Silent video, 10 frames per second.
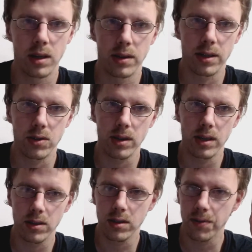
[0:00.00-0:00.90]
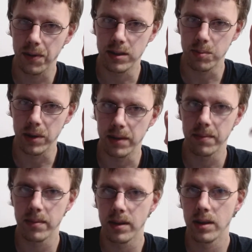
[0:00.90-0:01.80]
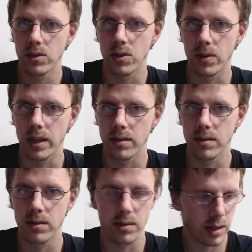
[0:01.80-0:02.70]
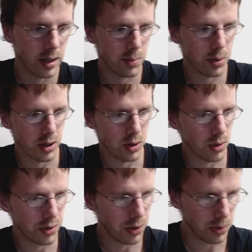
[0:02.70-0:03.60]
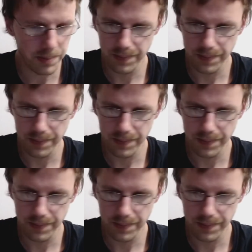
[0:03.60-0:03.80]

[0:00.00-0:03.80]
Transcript: This right here is a faceplate, so that's pretty cool too.